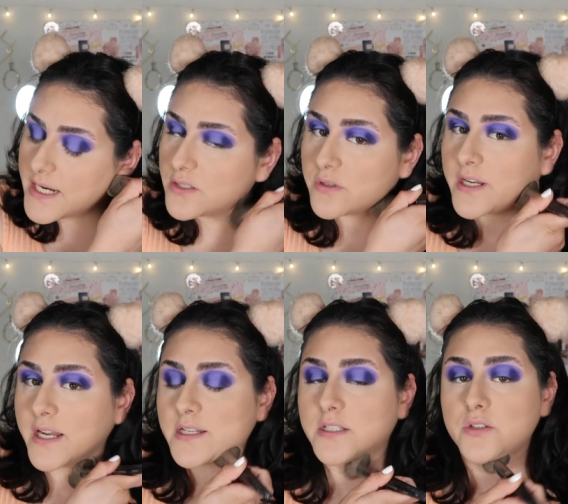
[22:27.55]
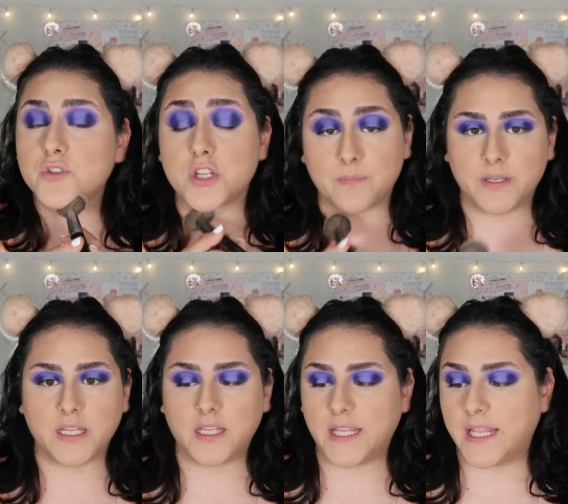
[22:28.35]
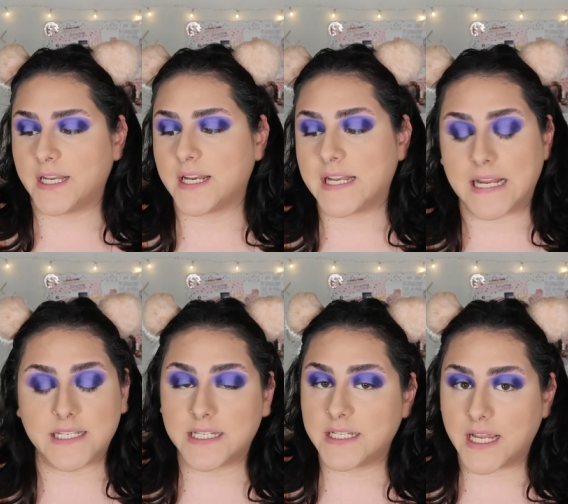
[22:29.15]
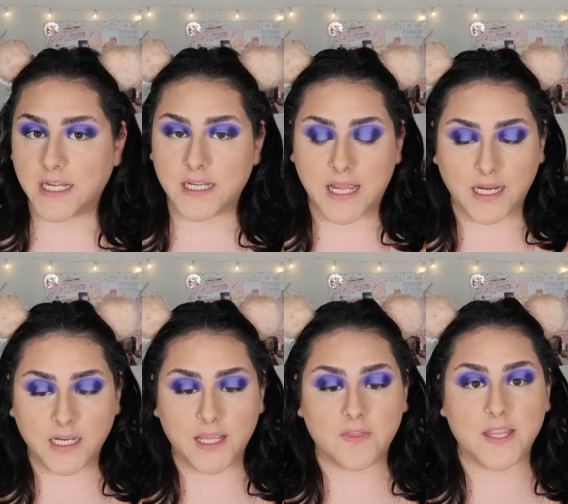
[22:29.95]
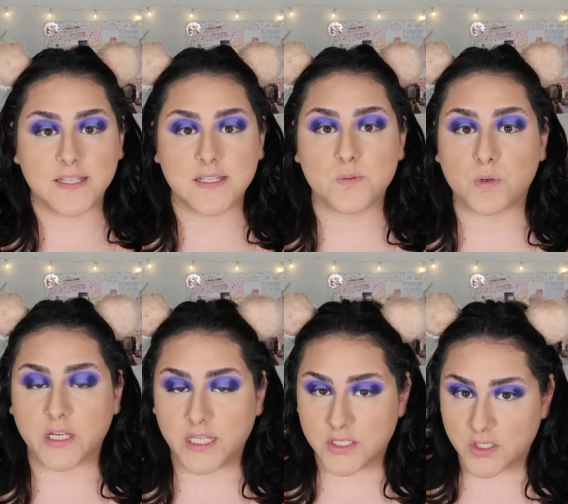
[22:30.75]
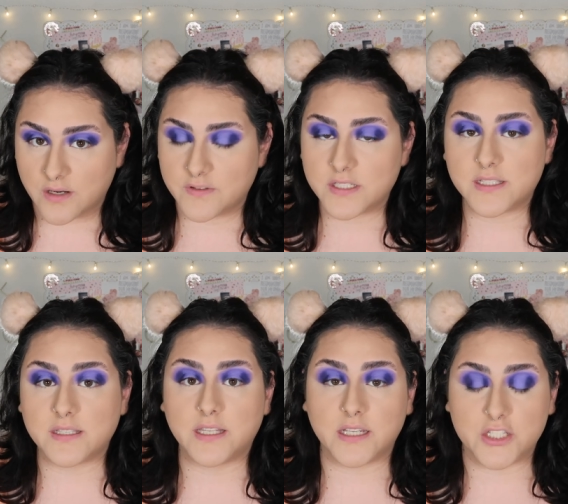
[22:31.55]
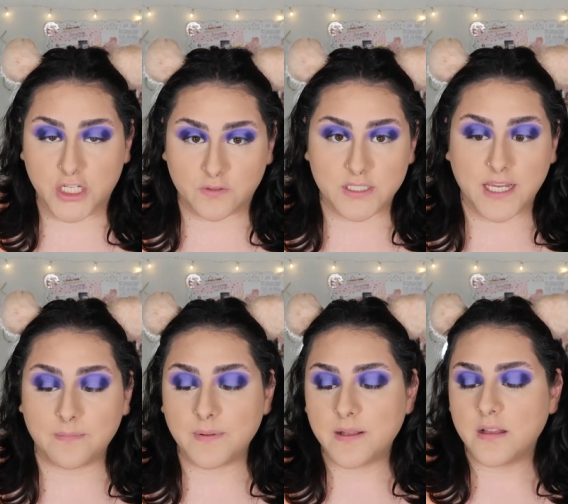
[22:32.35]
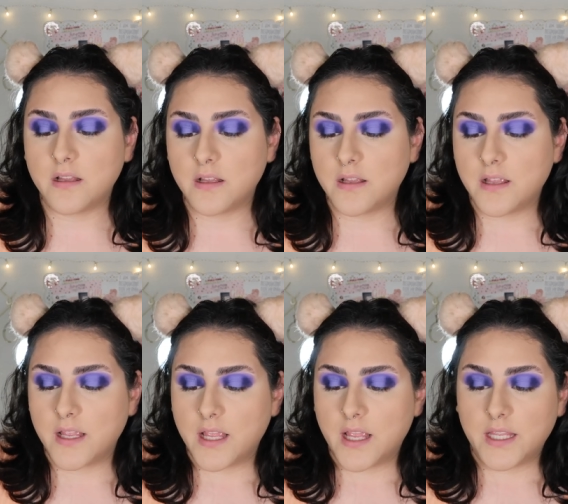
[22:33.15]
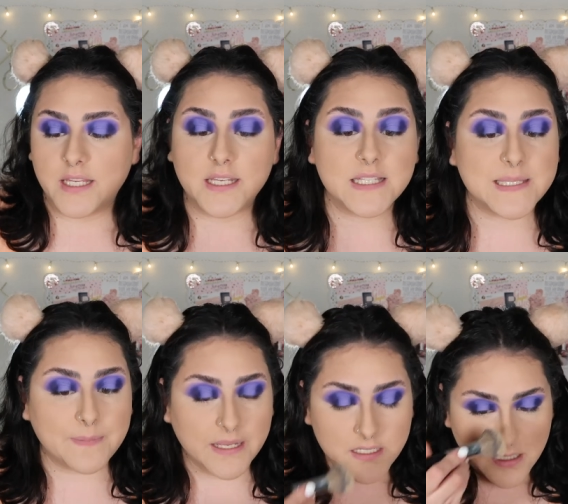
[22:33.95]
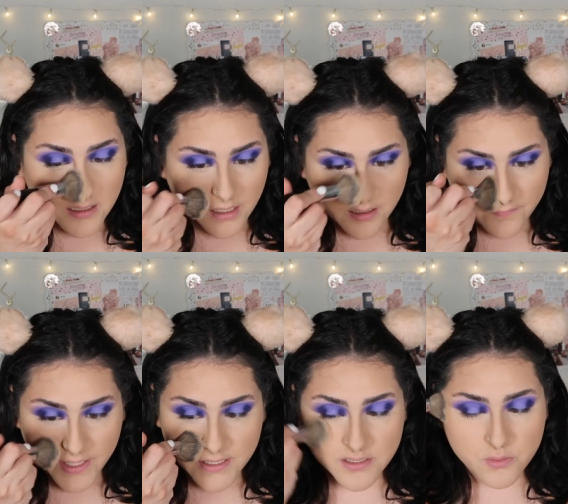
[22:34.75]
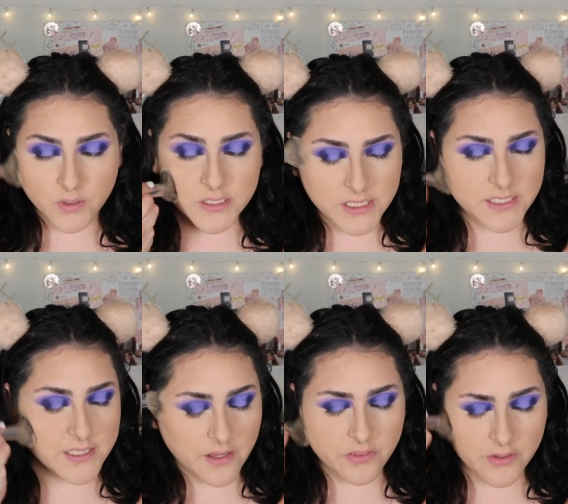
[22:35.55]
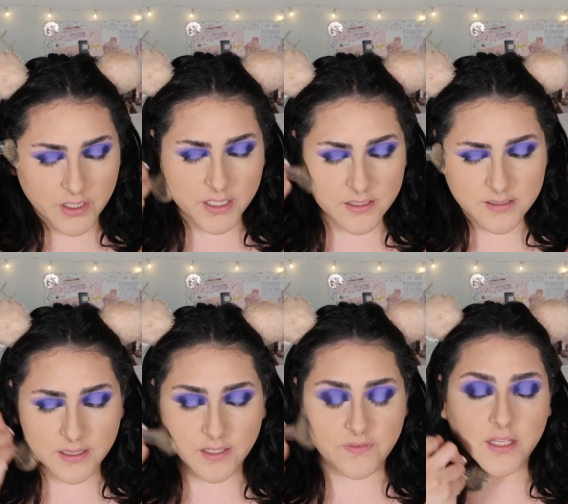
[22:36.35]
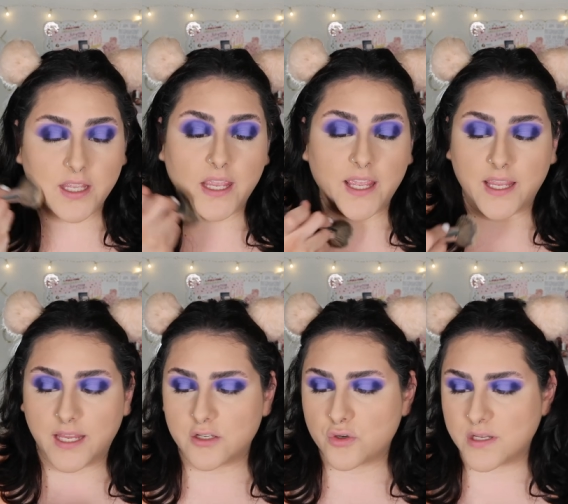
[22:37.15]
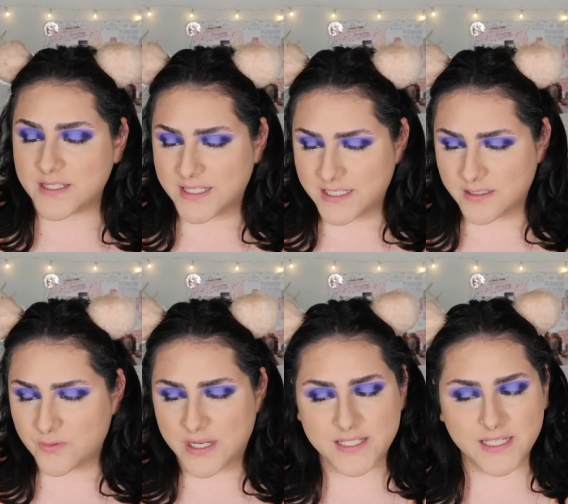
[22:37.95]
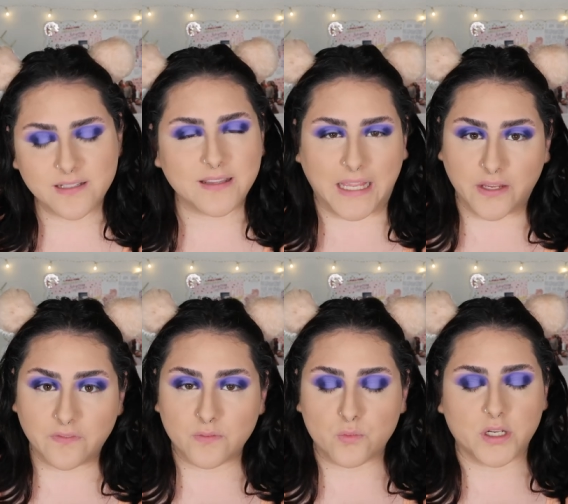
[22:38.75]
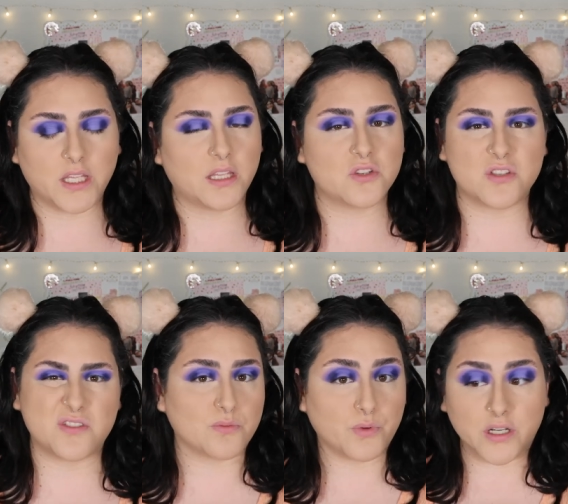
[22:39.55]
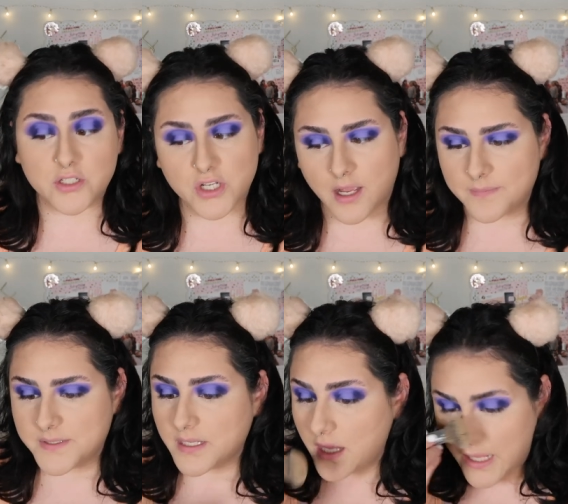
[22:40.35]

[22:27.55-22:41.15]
extradited to Germany in 1999, and this is where he served the jail time. He did spend a lot of his 20s and 30s living a trans transient life, working just weird jobs